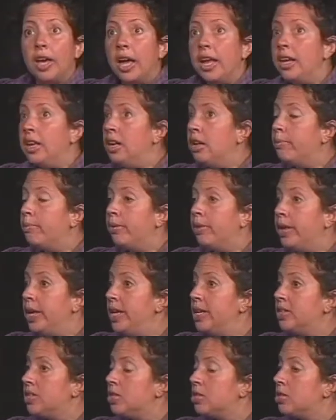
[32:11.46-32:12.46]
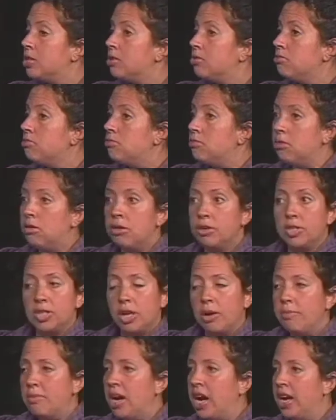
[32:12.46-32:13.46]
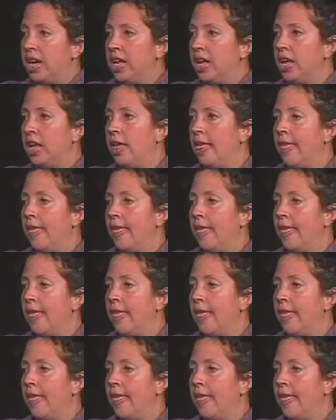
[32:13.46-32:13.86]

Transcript: I need the police or somebody.